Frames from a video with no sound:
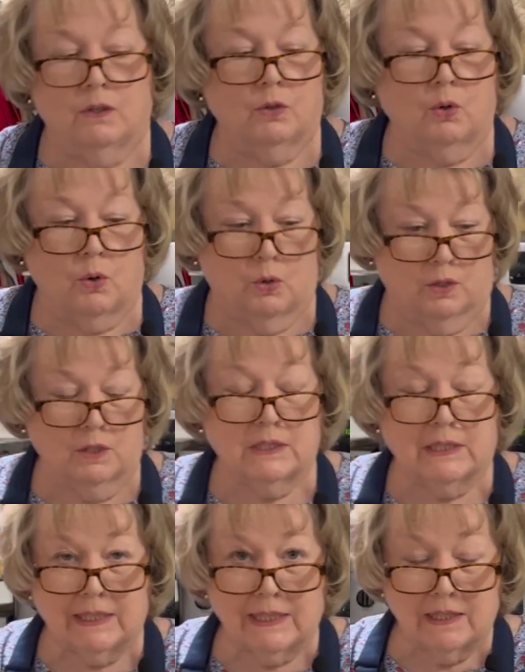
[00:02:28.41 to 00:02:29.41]

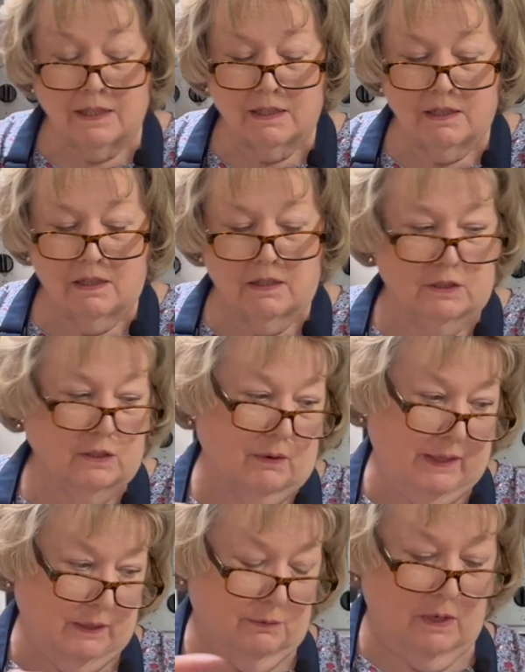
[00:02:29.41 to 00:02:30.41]
coarsely so
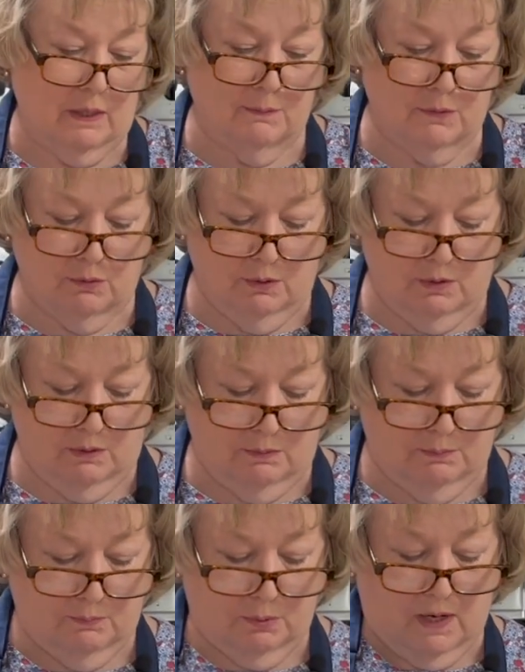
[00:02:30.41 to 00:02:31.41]
I could run them through the
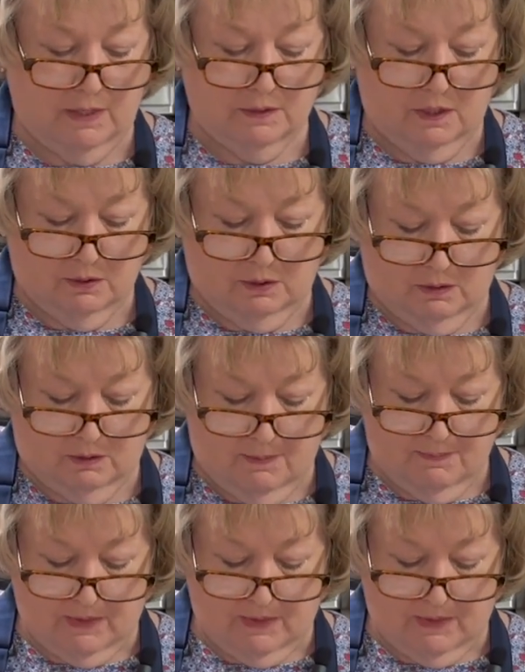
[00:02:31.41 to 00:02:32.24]
processor.